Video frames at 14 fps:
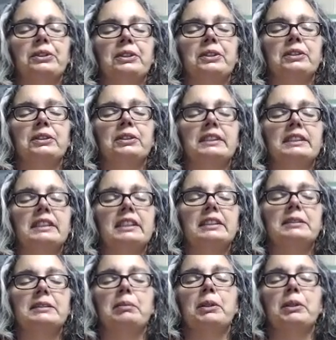your
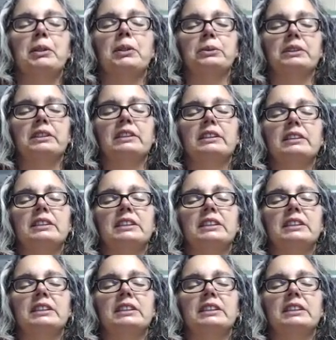sits bones,